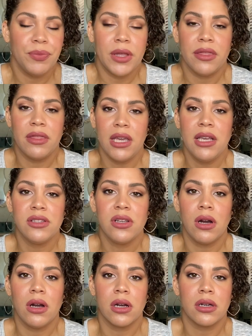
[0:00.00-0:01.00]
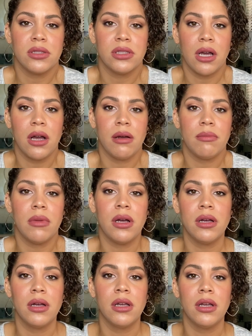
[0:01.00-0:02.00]
these are
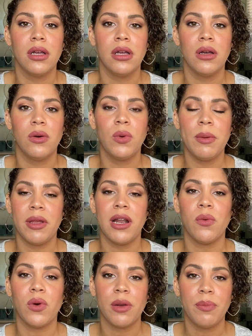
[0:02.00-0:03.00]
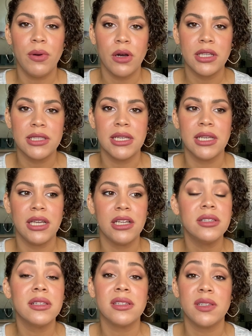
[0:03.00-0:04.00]
some women I want to put
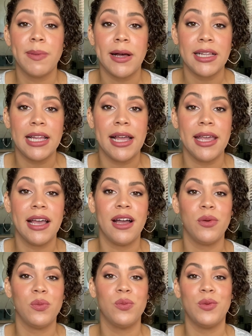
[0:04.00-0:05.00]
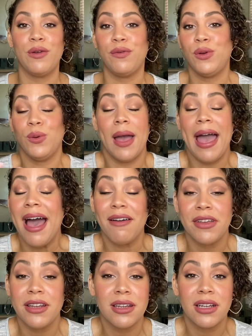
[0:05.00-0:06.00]
into the spotlight. If you
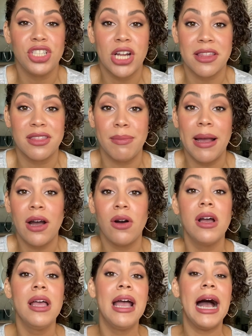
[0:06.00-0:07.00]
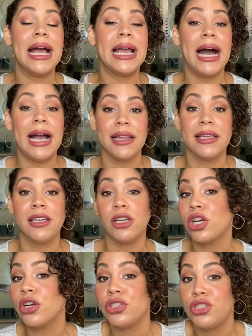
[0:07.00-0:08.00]
haven't checked them out, I highly
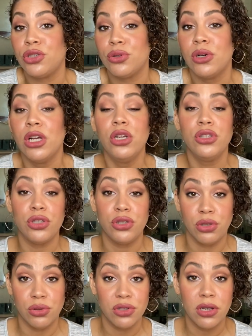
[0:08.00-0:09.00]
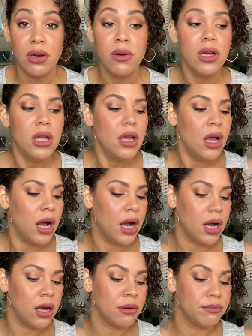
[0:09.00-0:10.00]
encourage you to do so.
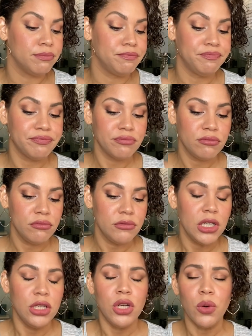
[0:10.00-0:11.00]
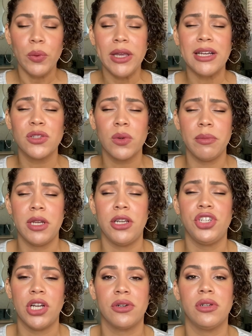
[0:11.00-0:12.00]
You know, we as women
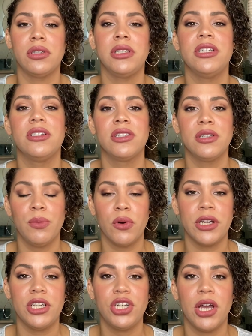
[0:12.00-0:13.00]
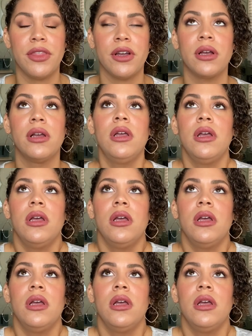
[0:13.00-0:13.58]
in general need to support each other.